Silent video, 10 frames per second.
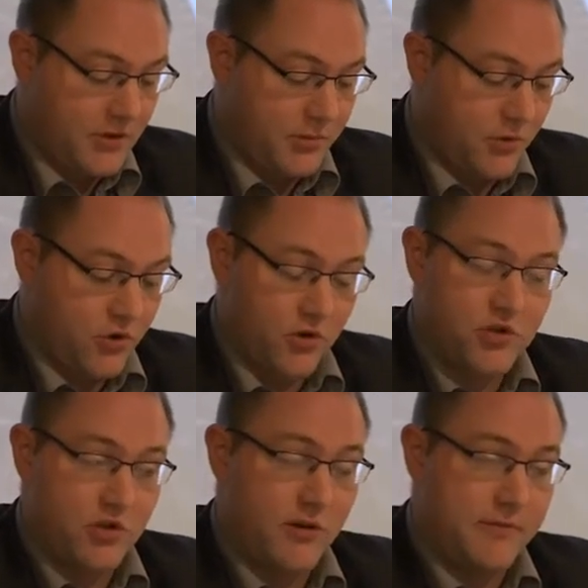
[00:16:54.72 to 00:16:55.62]
the
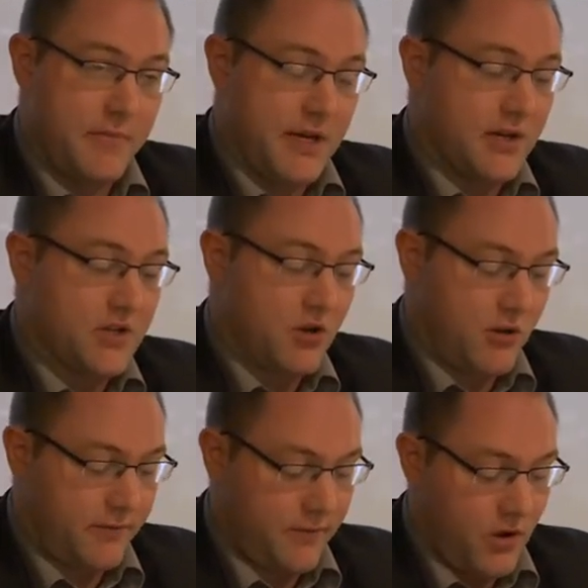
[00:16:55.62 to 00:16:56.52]
production of millions
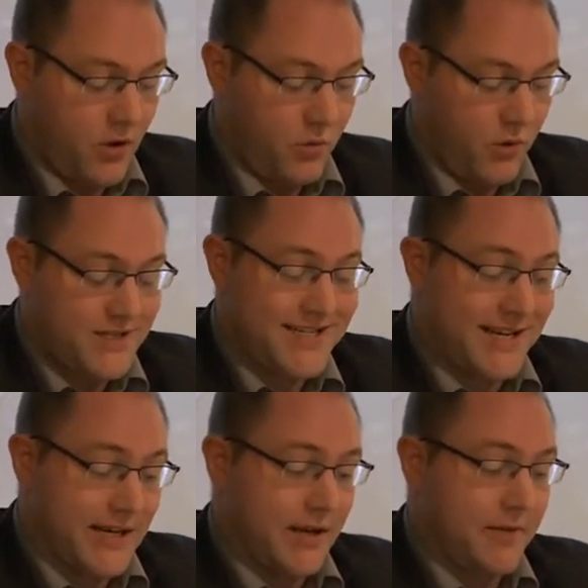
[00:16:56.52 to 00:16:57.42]
of 1
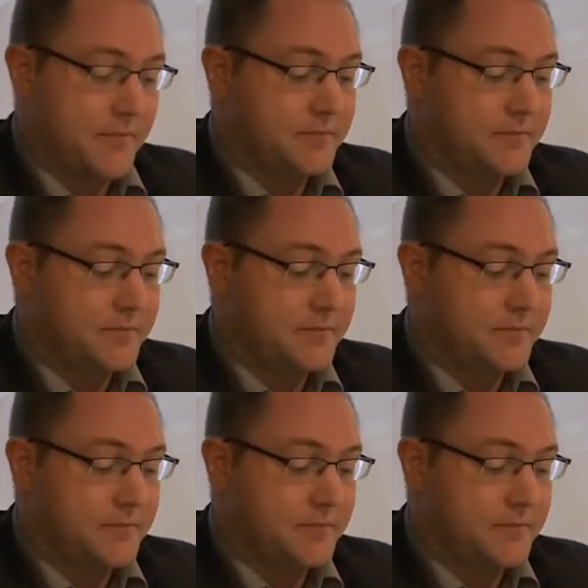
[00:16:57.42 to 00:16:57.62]
skilling.